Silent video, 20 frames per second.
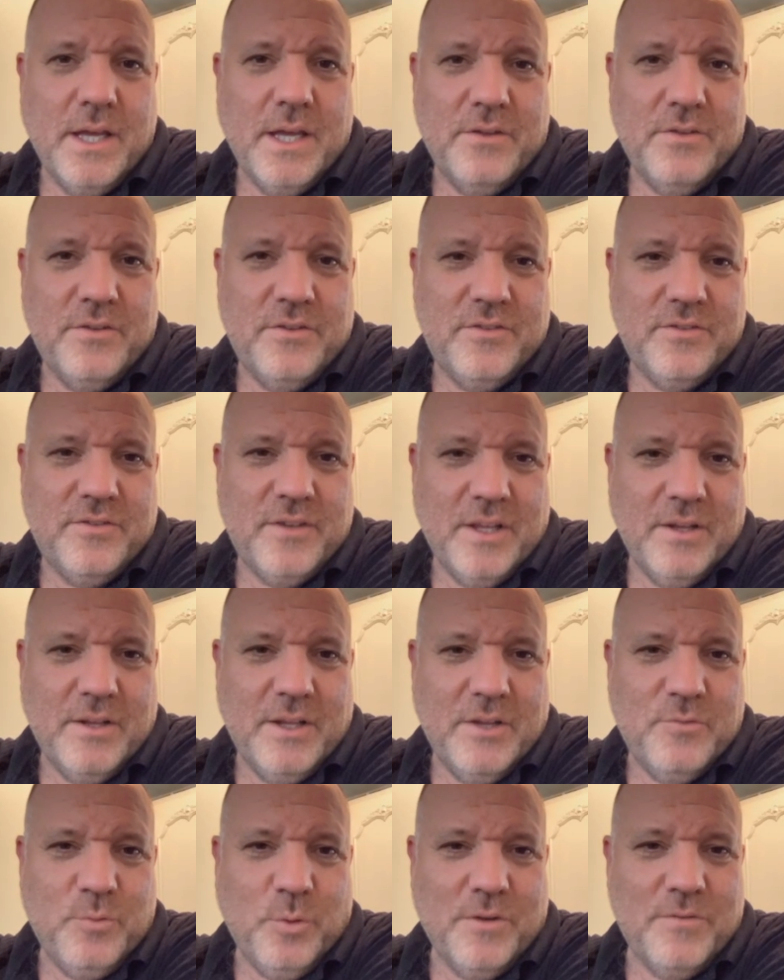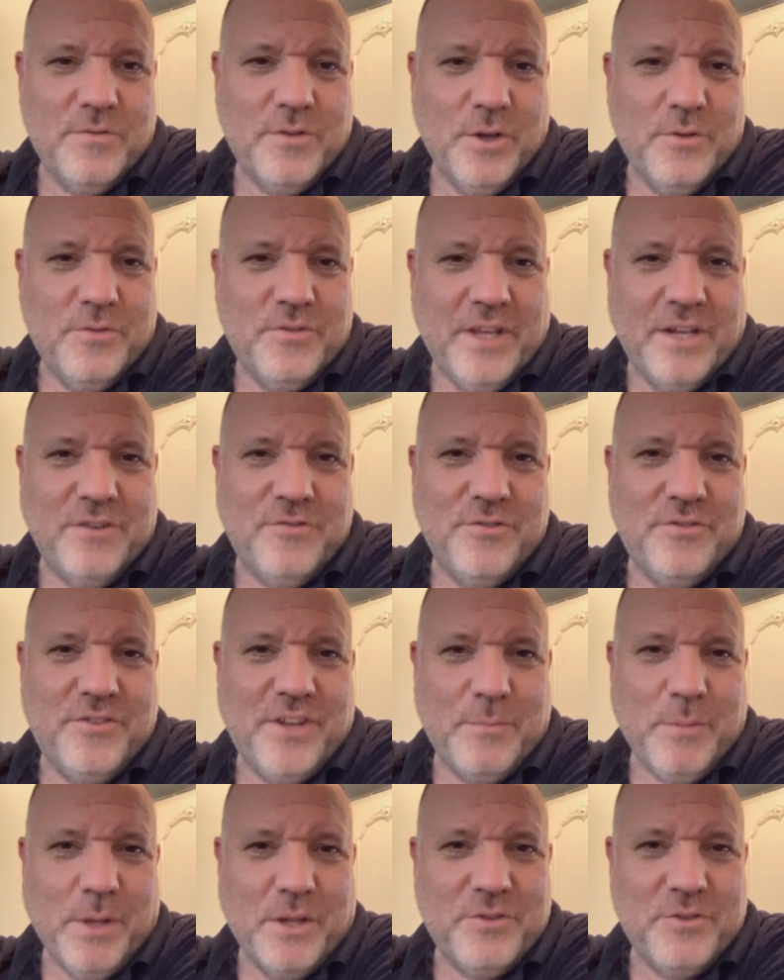is one of those
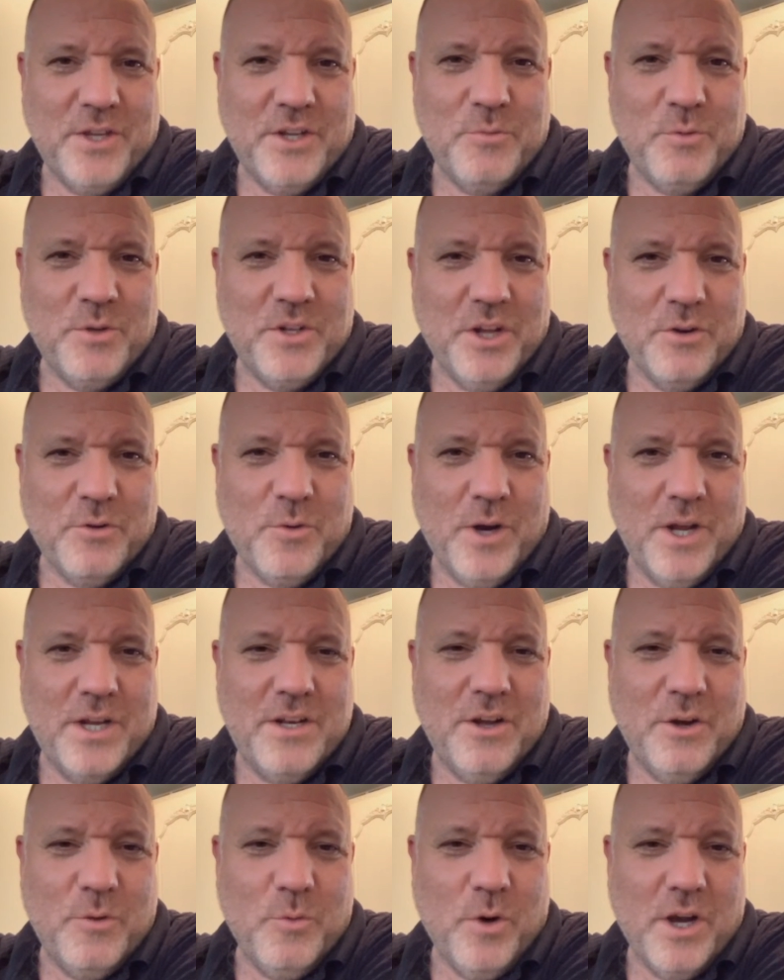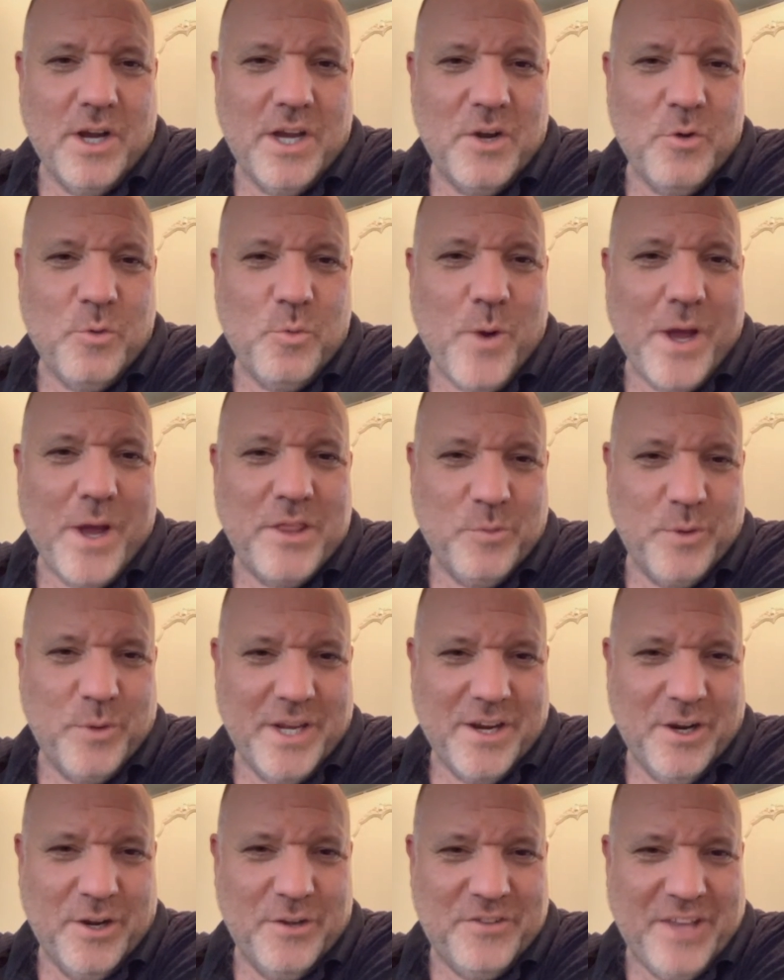interesting months. We don't quite know what kind of weather we're
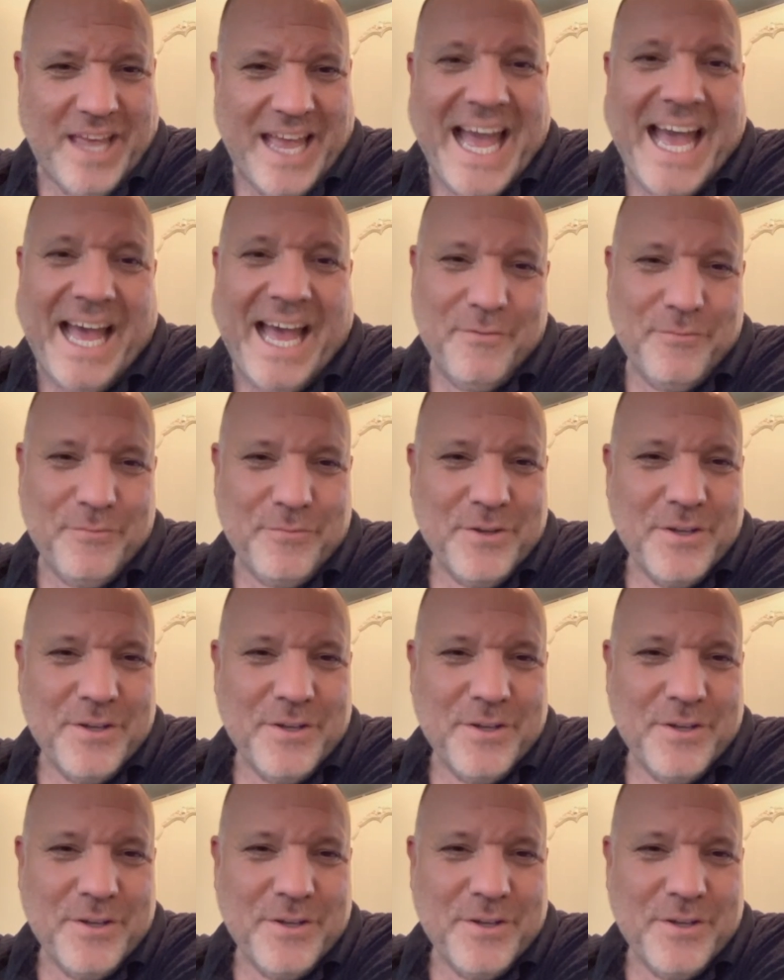going to have.